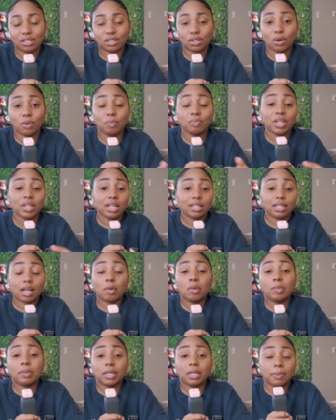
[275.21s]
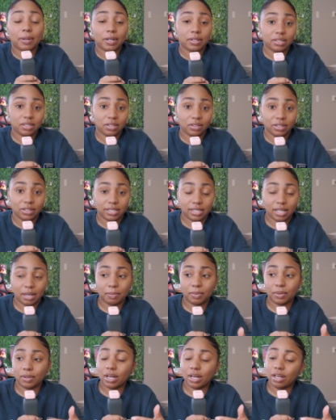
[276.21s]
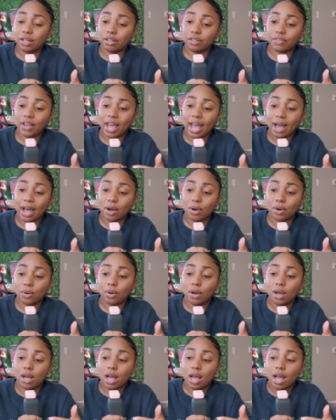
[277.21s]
So that would be a personal example of how